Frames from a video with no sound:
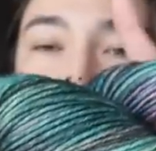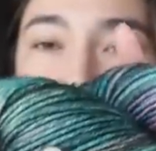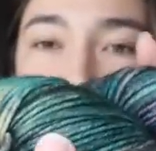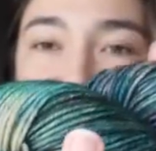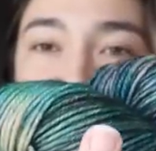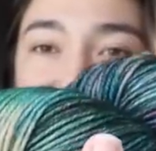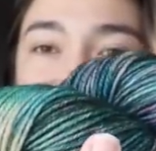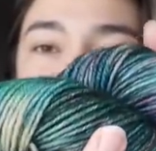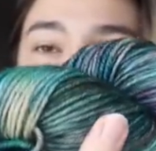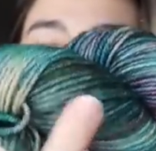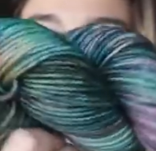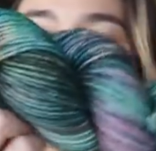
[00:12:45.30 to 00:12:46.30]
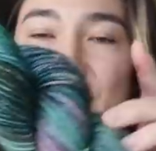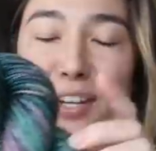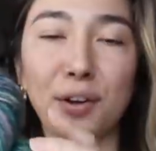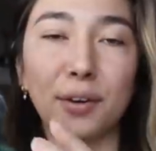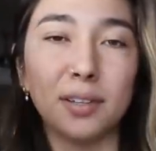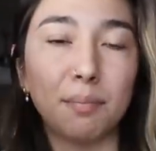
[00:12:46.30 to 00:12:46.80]
gasoline is
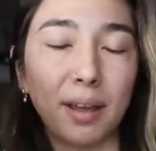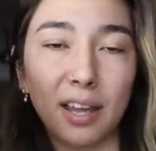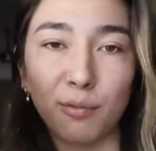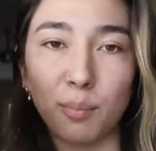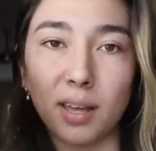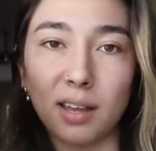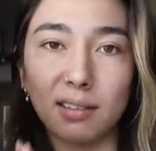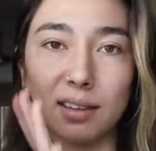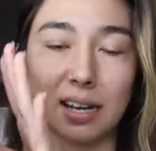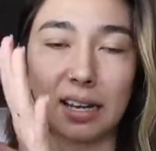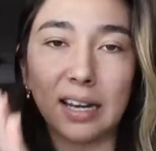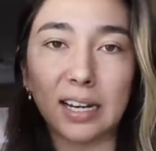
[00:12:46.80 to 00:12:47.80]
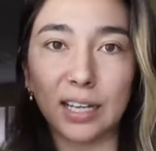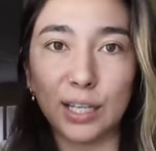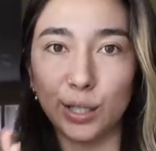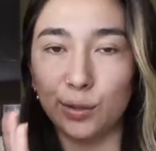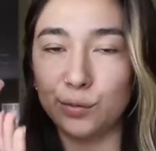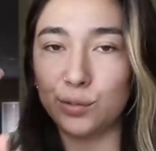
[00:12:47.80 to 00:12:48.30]
sitting on the pavement and then it kind of
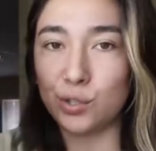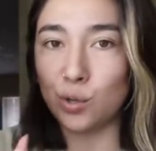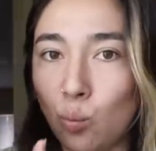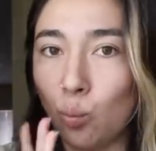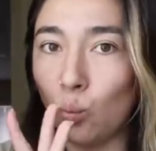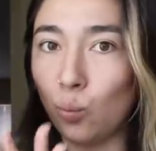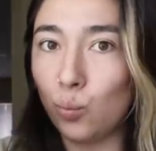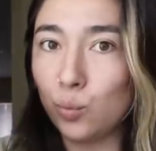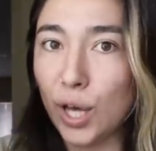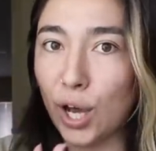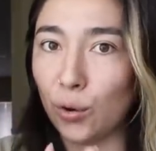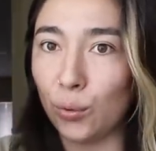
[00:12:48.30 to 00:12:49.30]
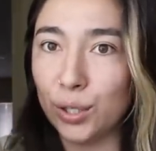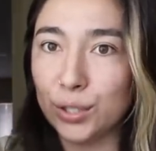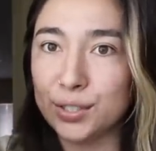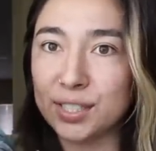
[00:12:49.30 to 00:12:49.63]
gives that oil